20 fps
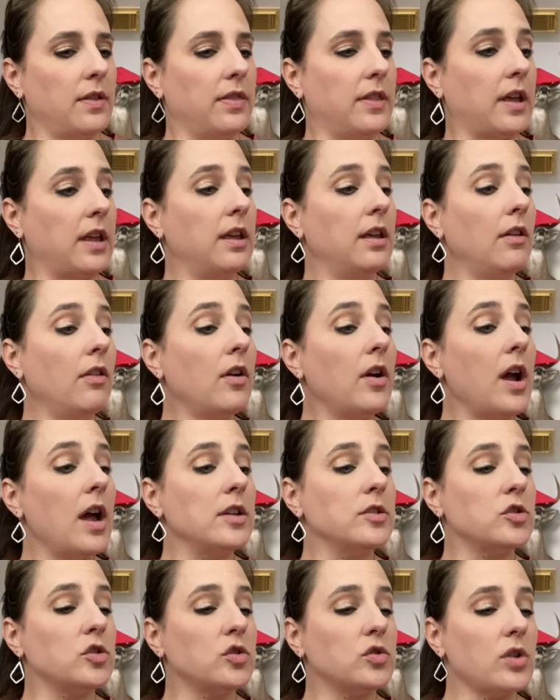The killer
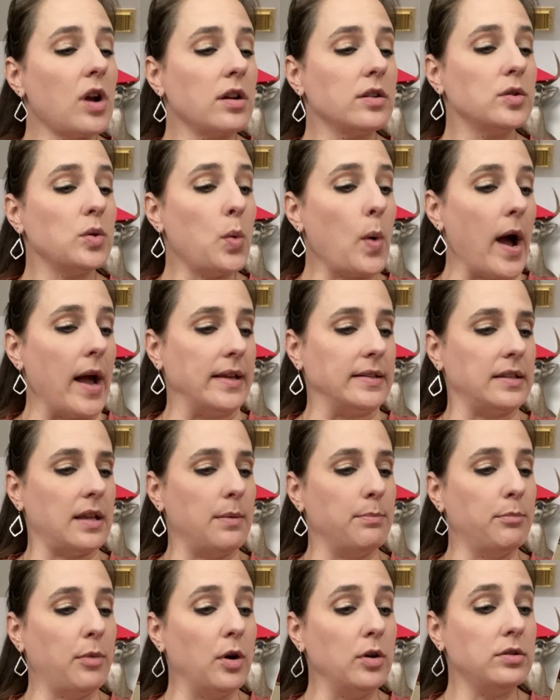had struck twice,
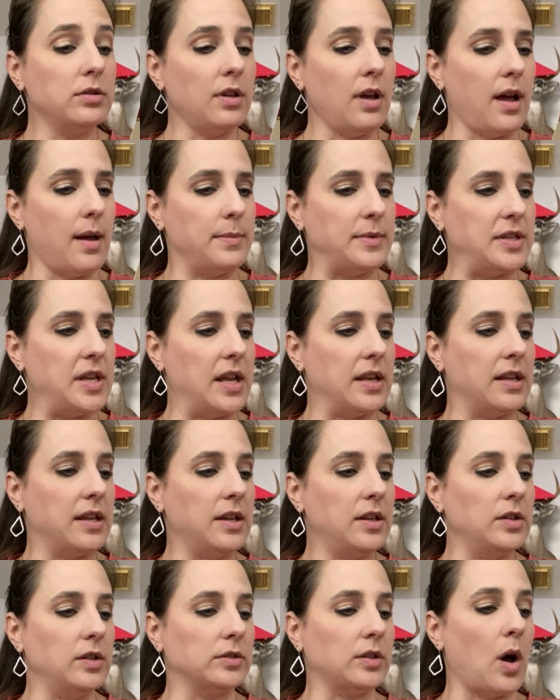and both times he had
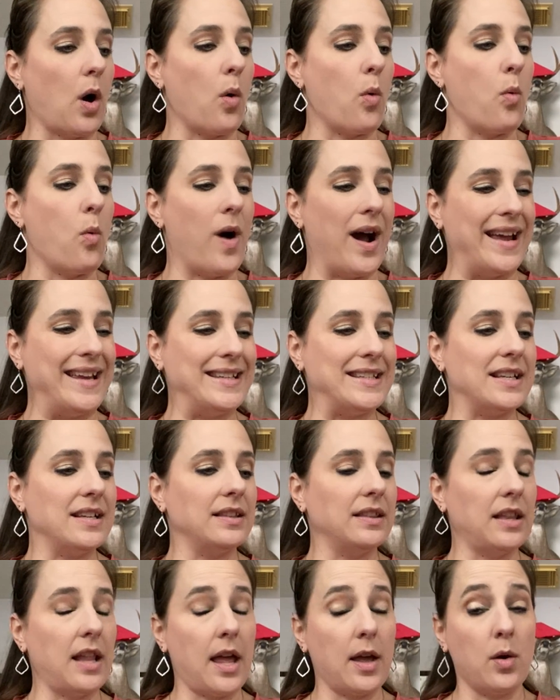killed a white
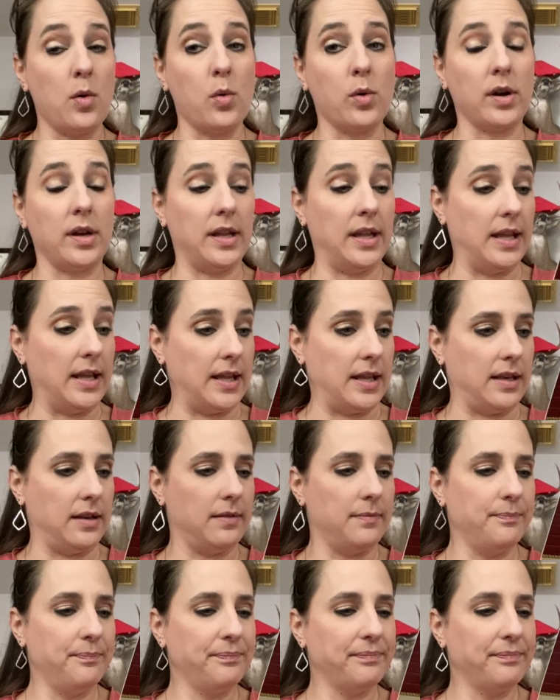leghorn hen.